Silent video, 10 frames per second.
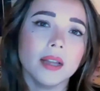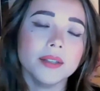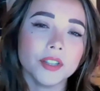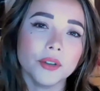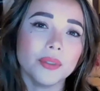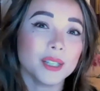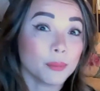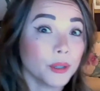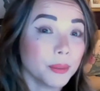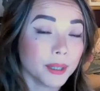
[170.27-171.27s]
And so
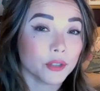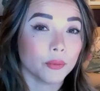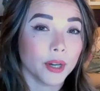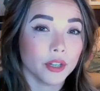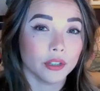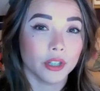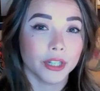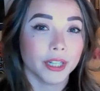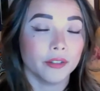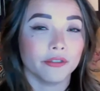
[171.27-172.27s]
that's pretty much what you're
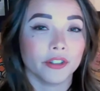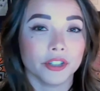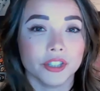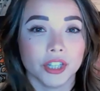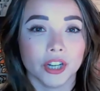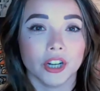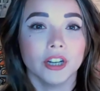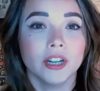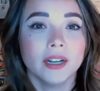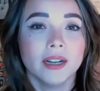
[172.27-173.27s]
learning in first
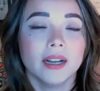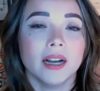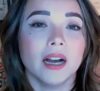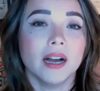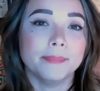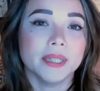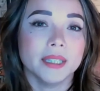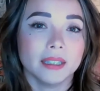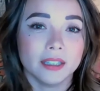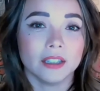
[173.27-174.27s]
year um,
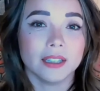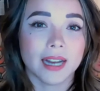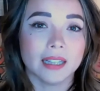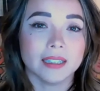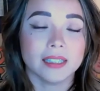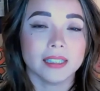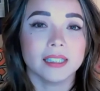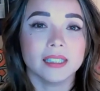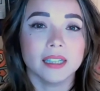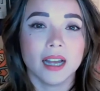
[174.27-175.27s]
in legal
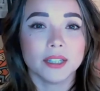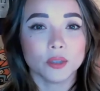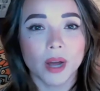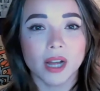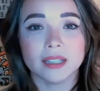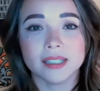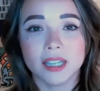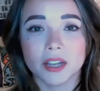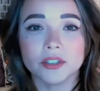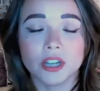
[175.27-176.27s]
analysis, as well as
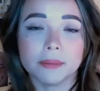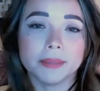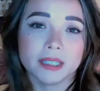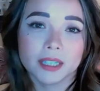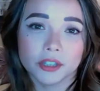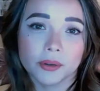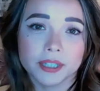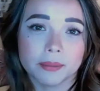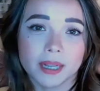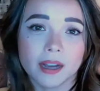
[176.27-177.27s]
the other topics that you're
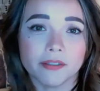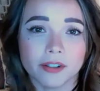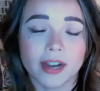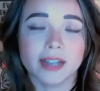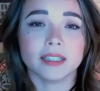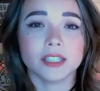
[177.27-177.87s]
going to be covering.